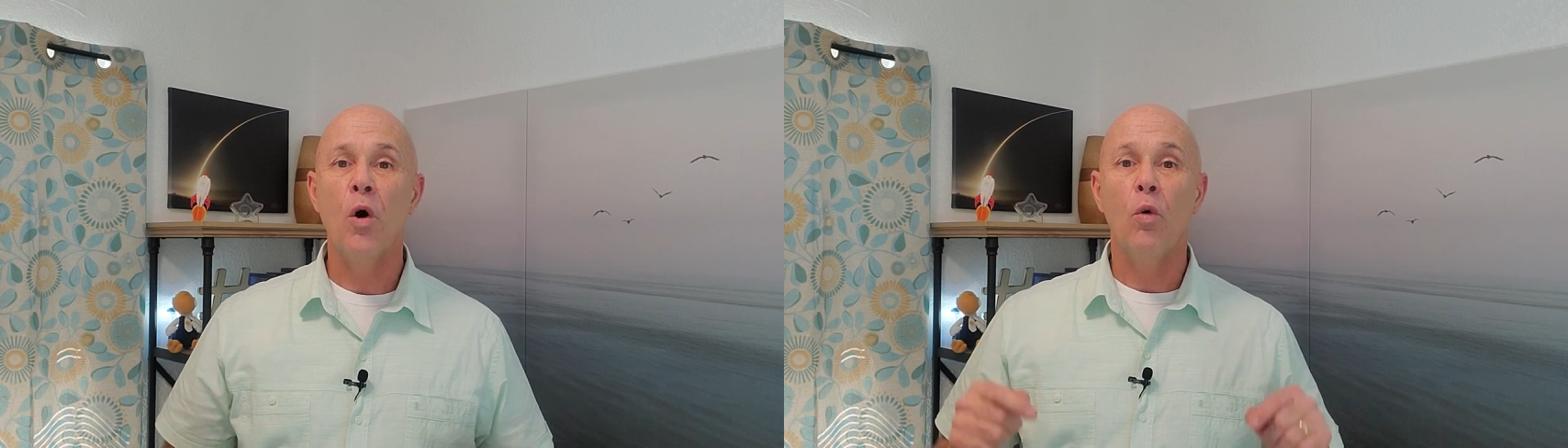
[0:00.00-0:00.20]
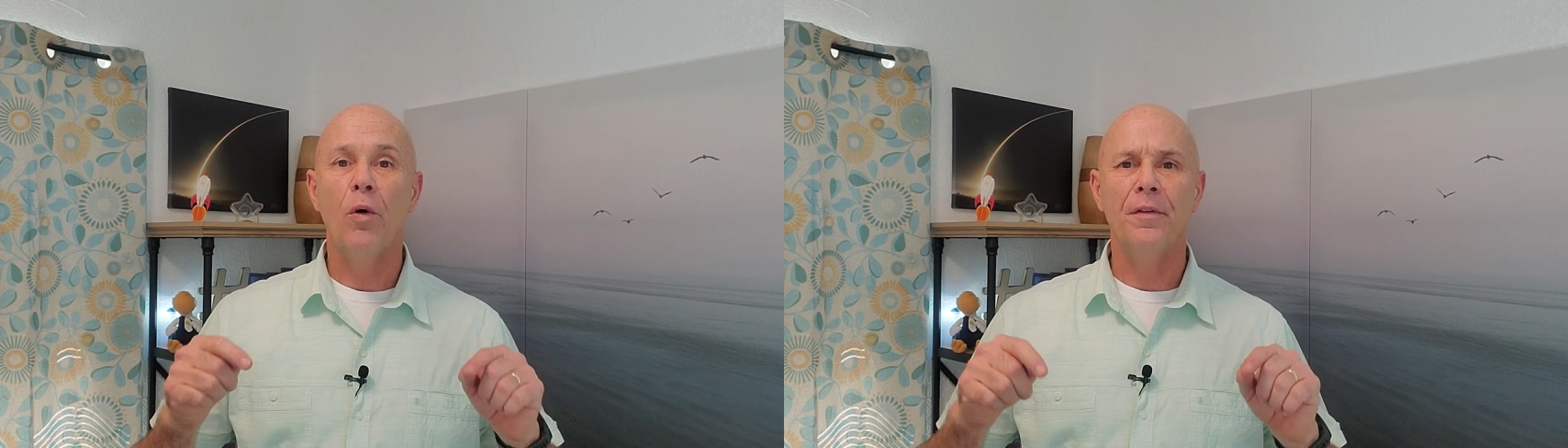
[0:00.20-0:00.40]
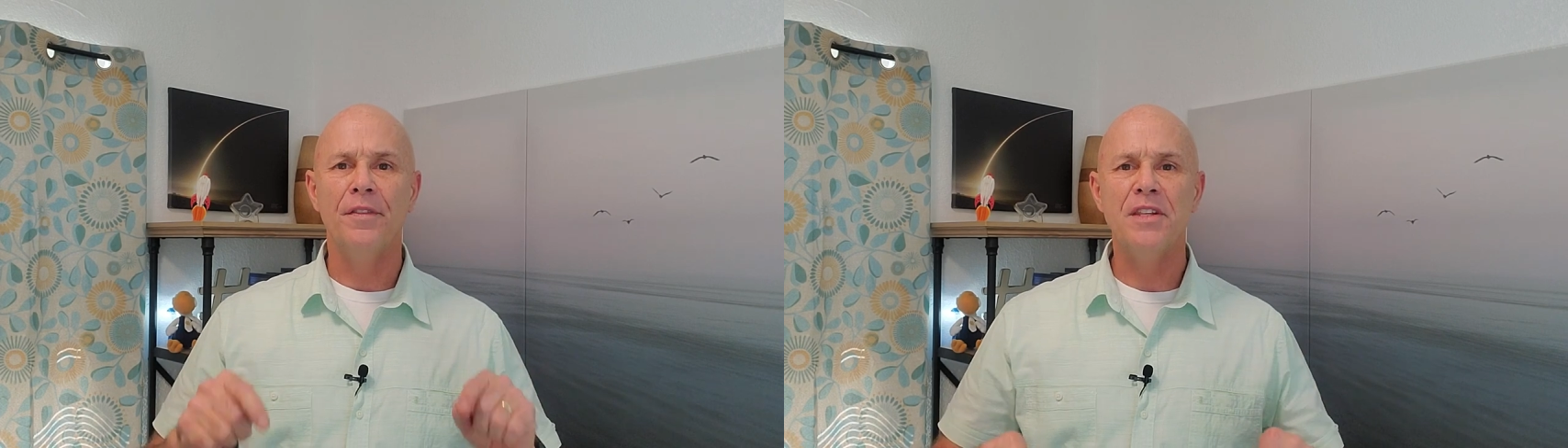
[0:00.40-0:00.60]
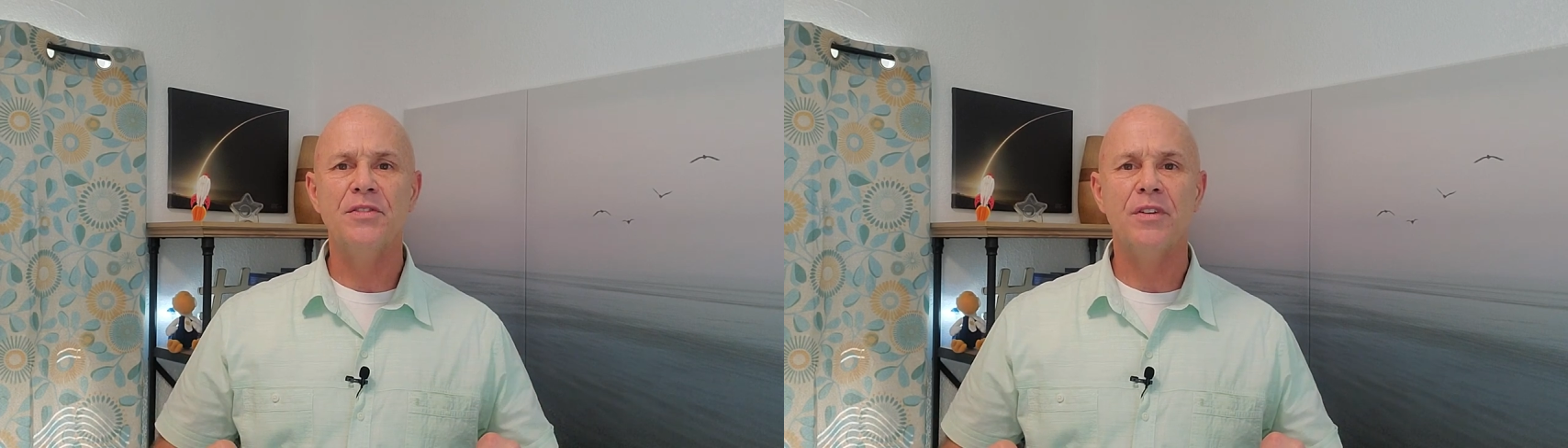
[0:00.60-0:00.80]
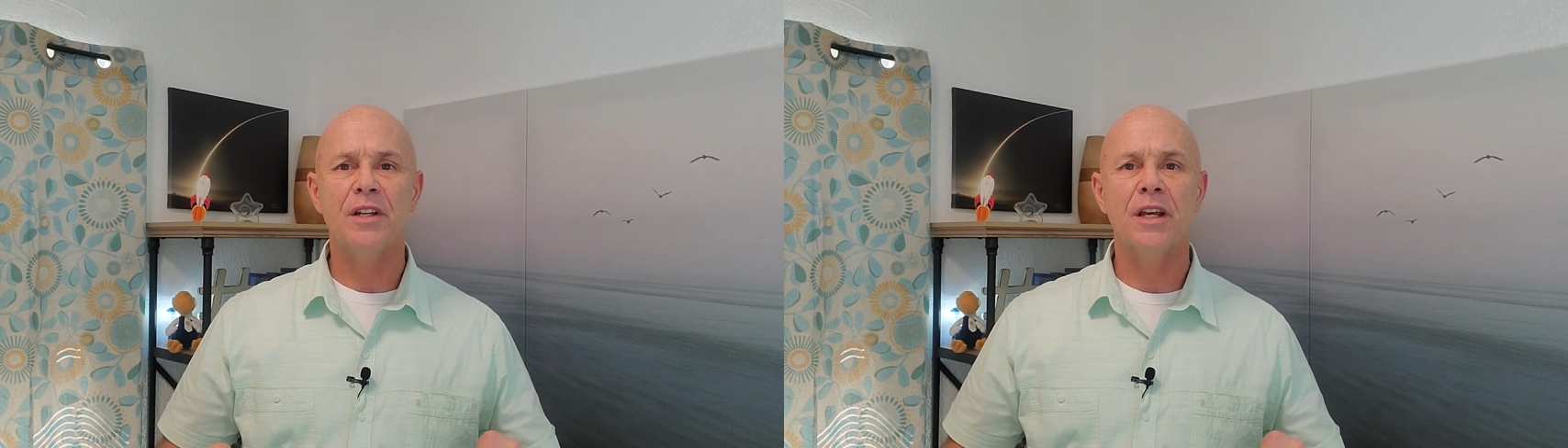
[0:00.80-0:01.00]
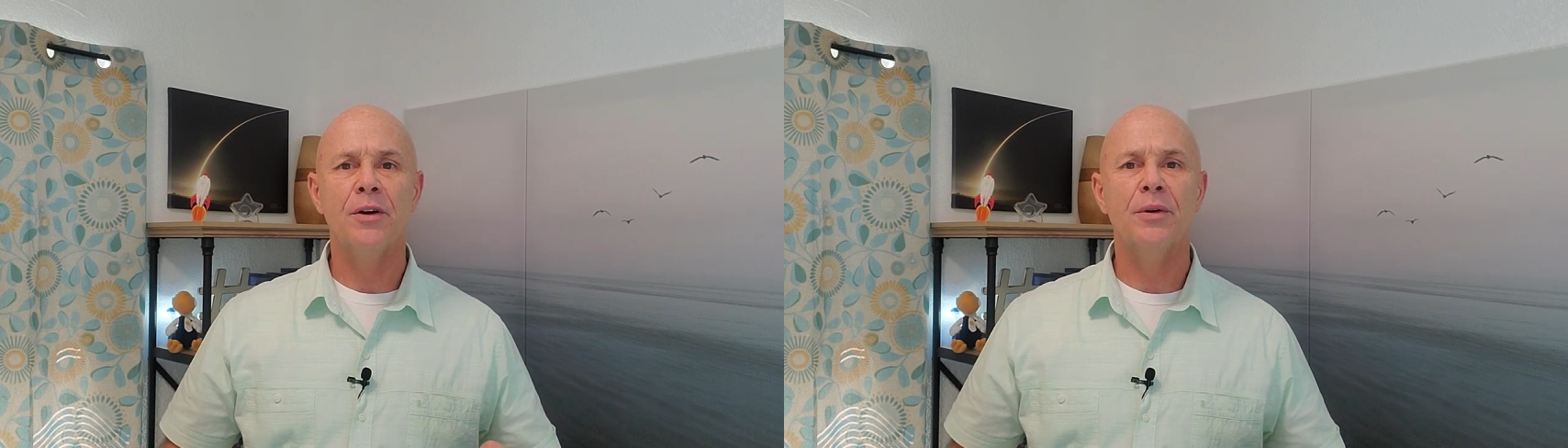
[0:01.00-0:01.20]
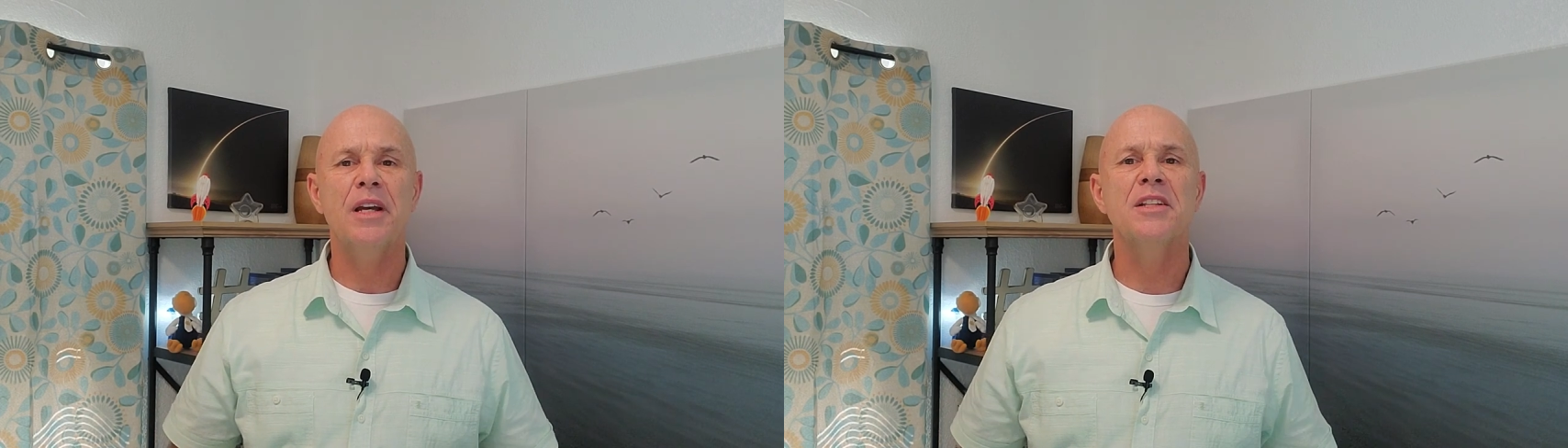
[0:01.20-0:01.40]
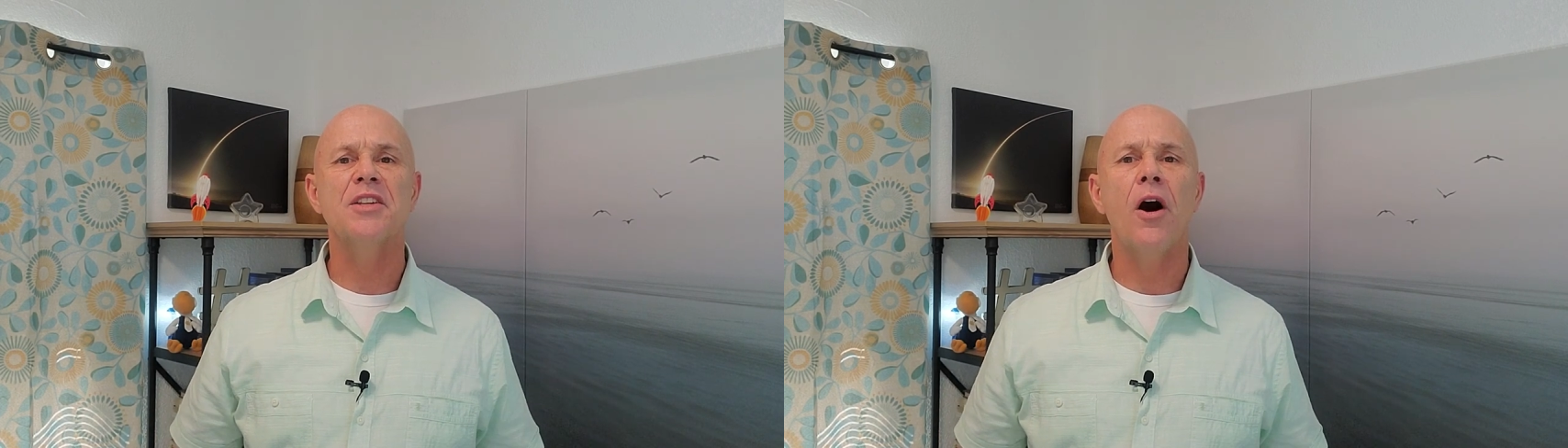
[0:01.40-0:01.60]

Well, in this video, it's